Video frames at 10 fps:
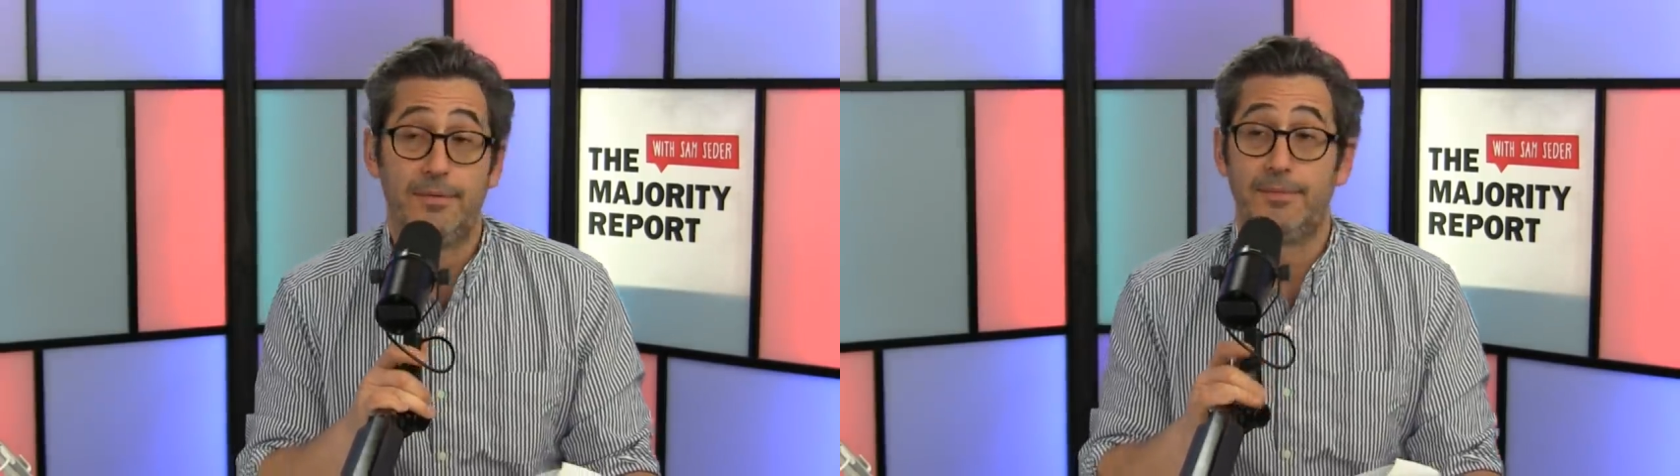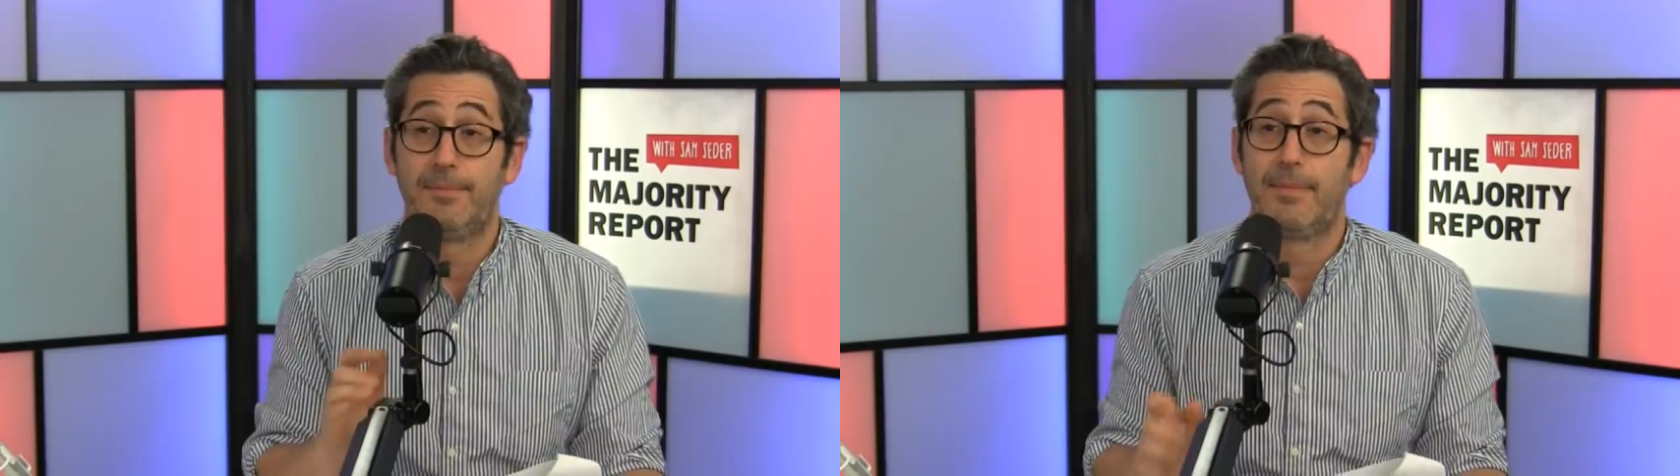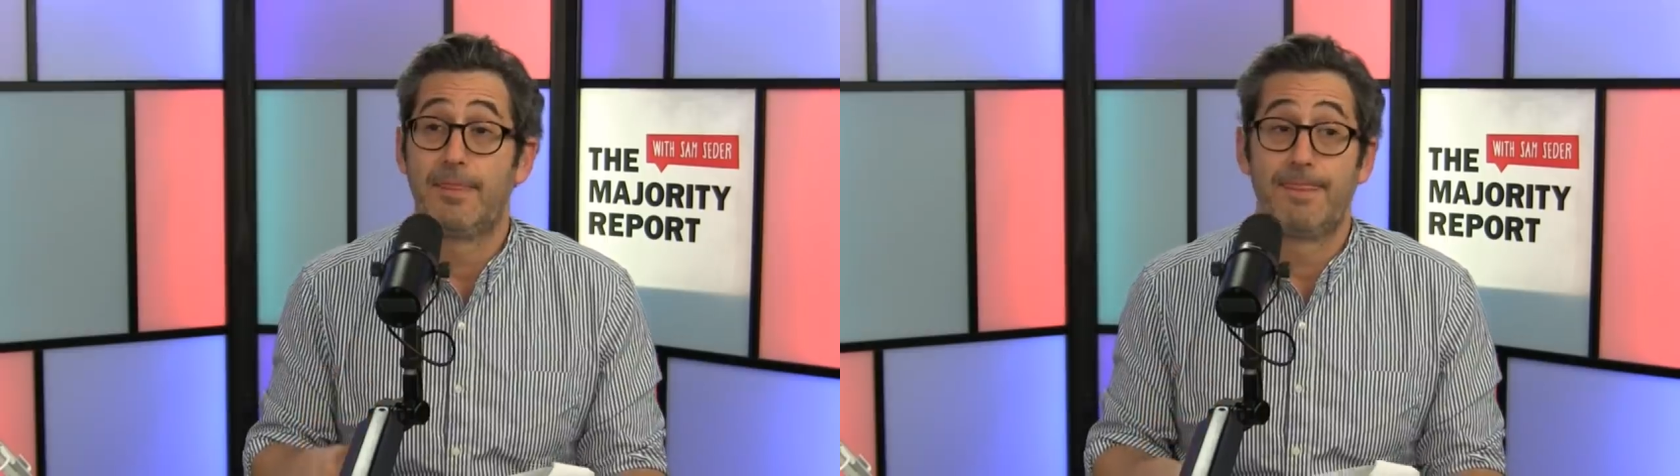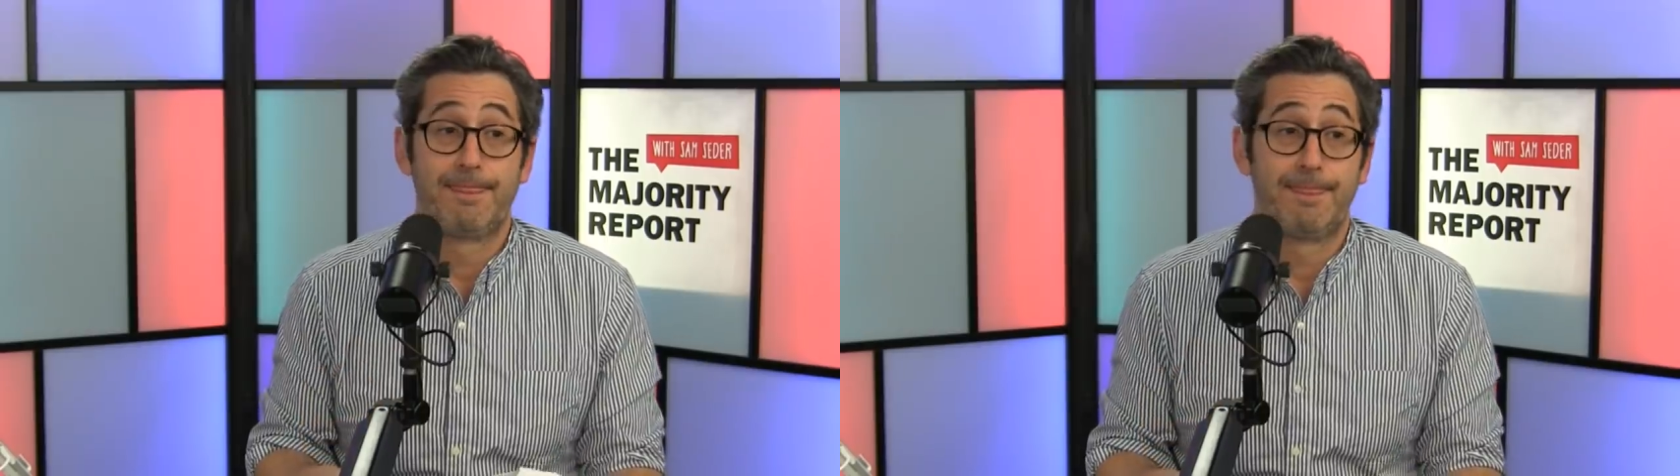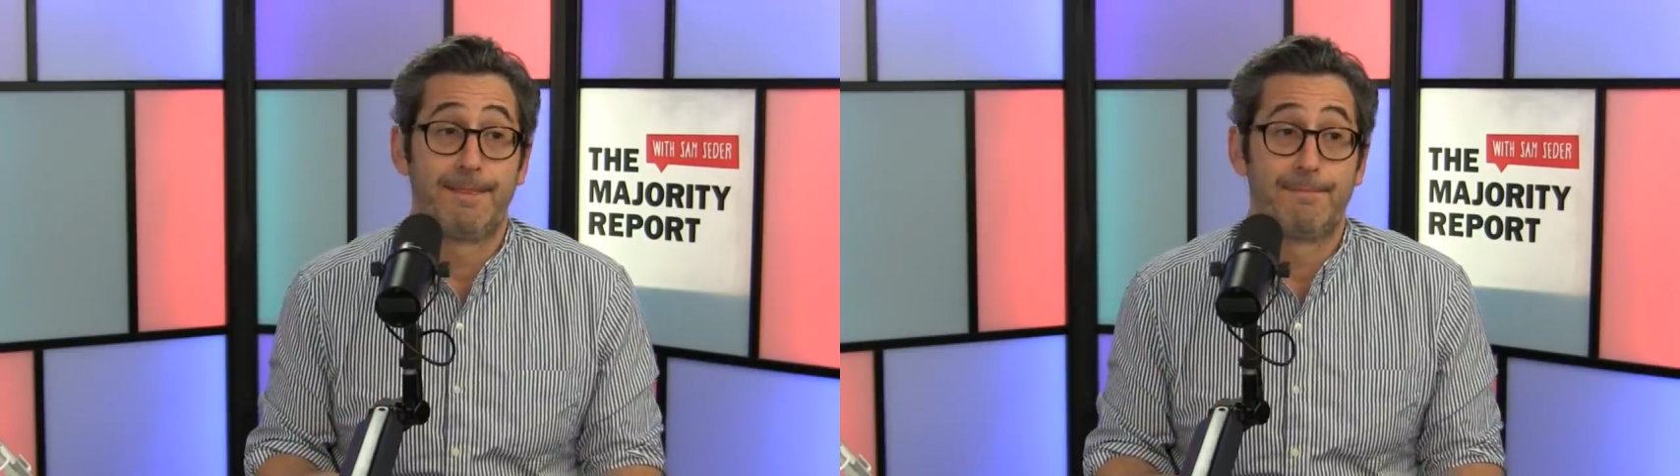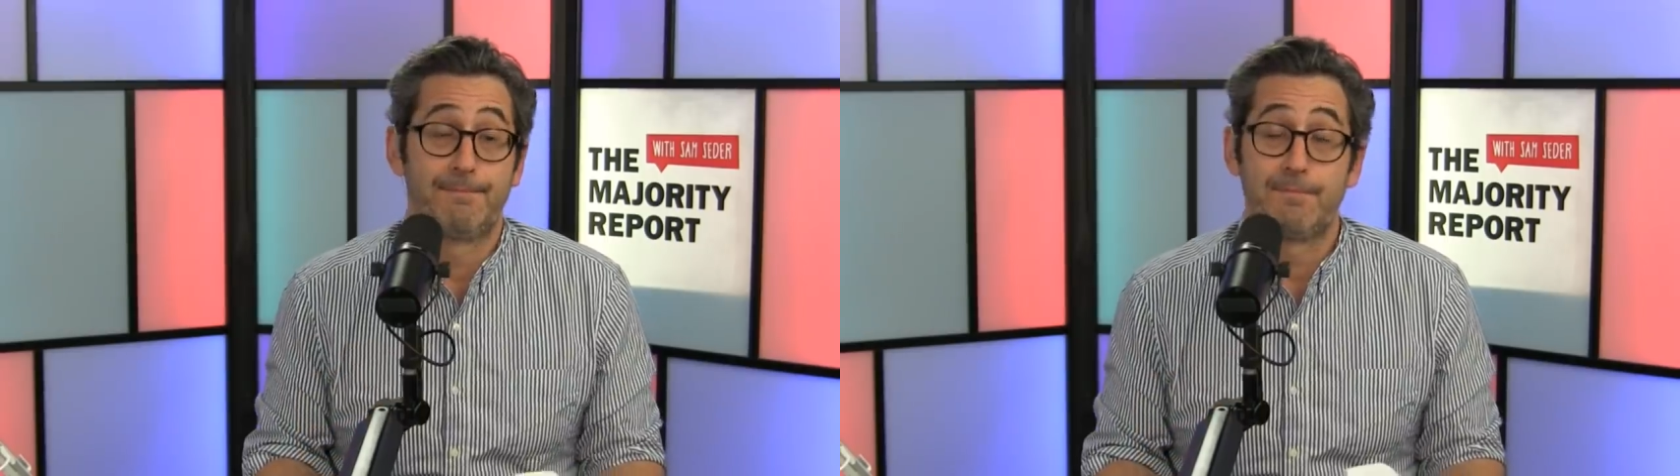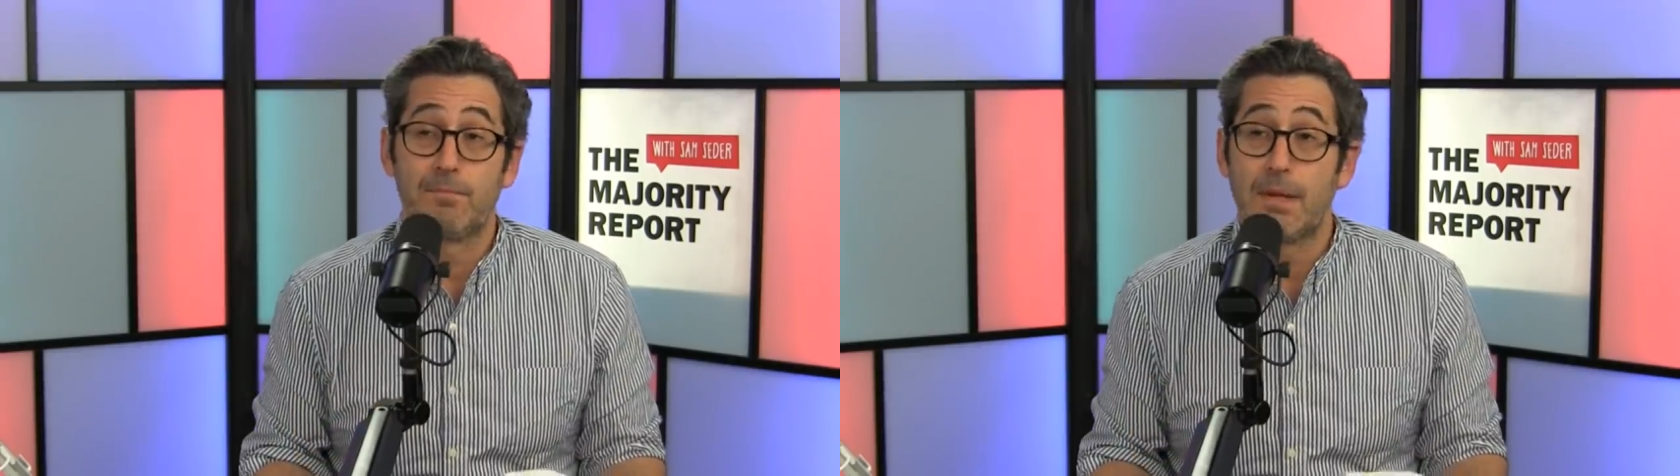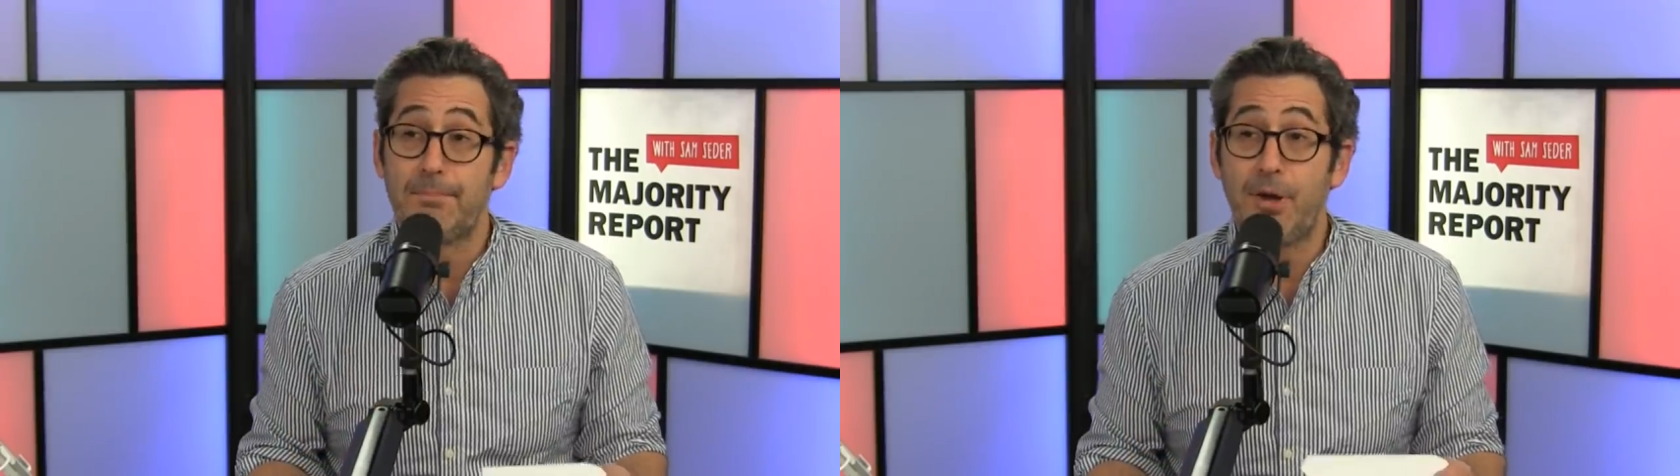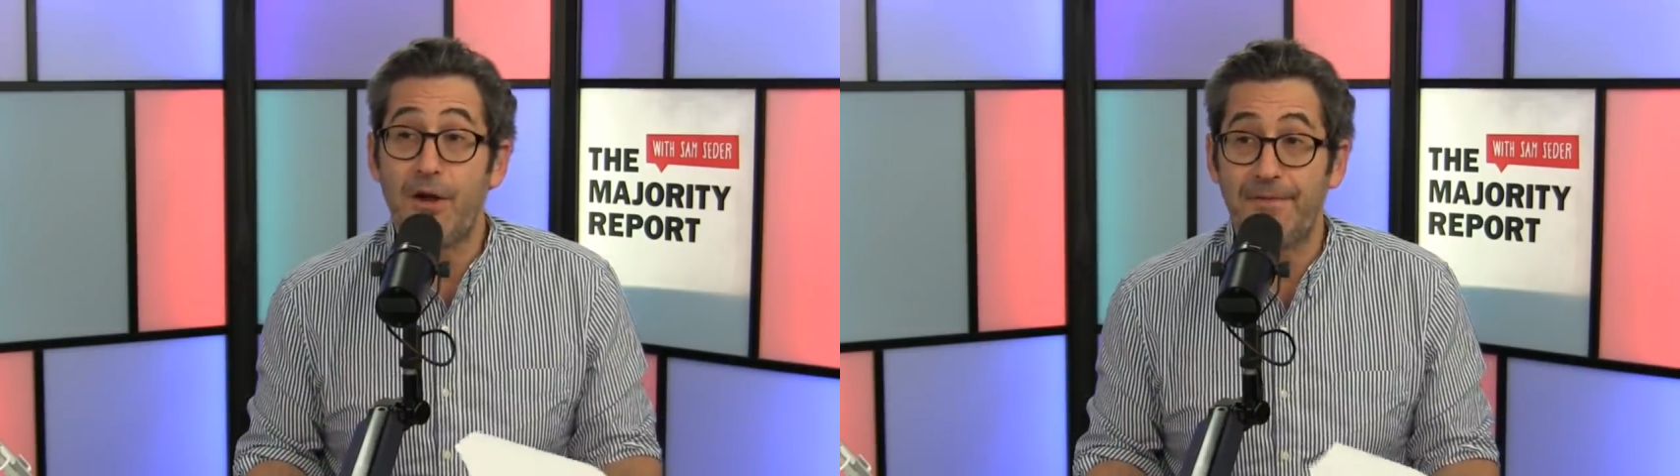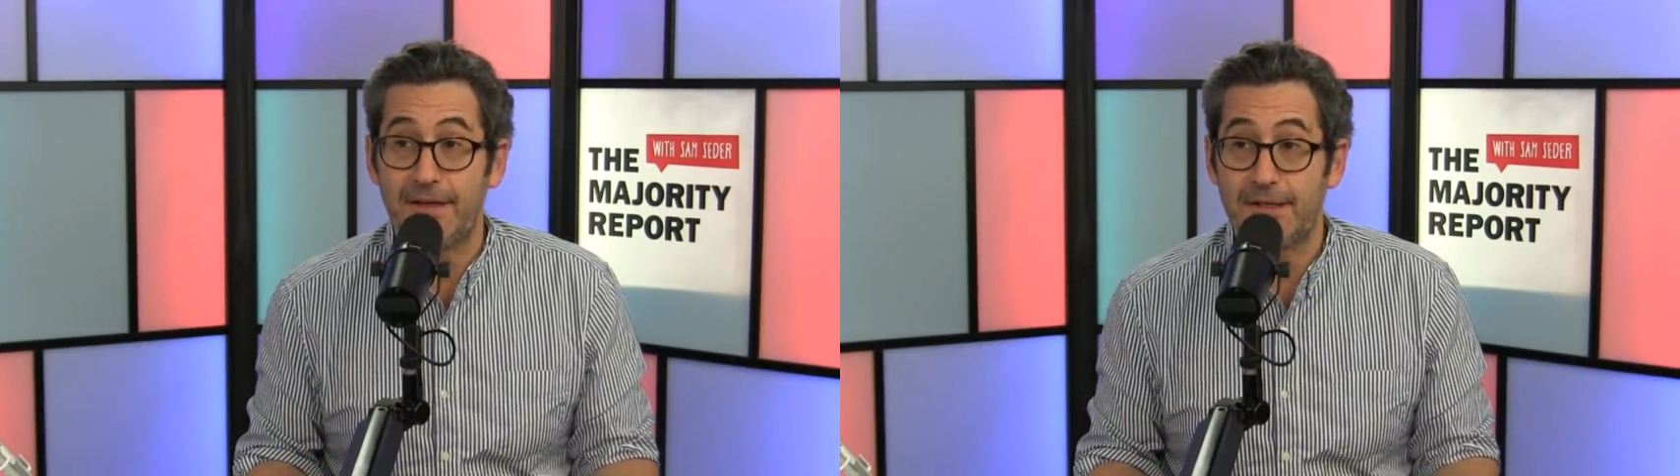He's perfect.
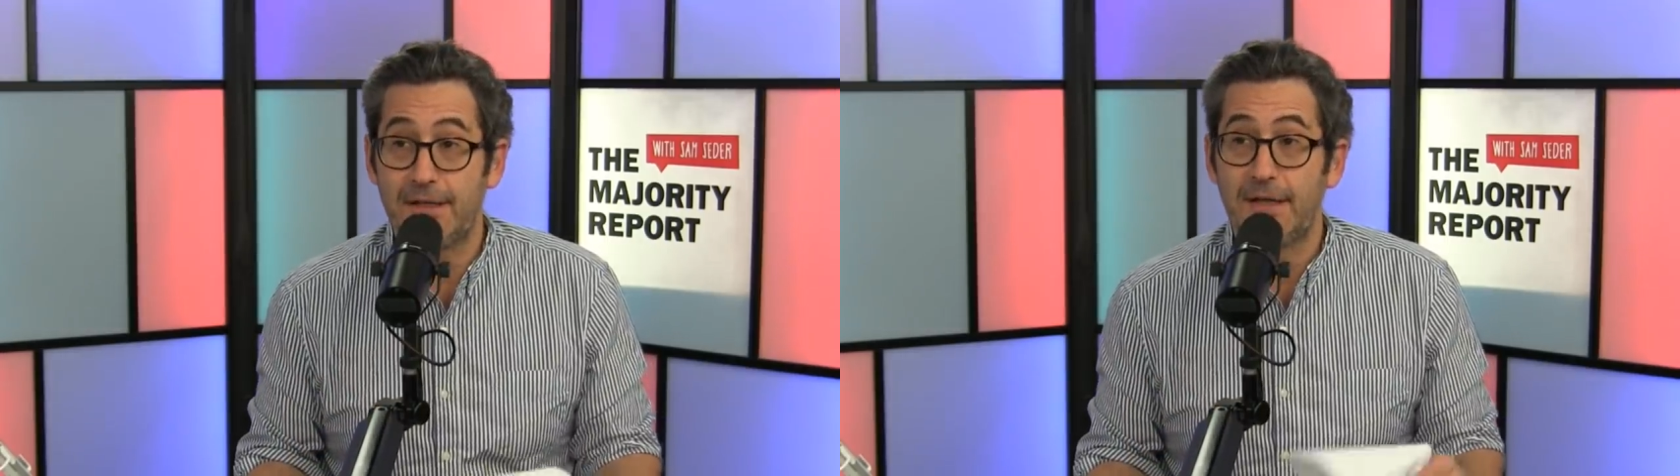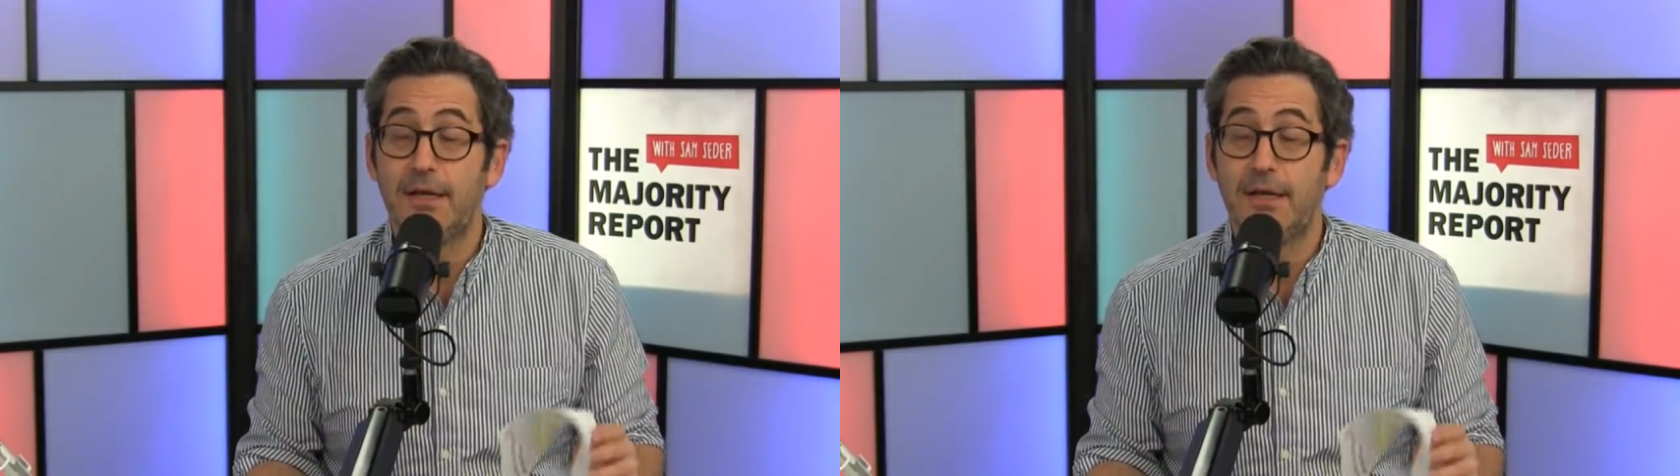Perfect.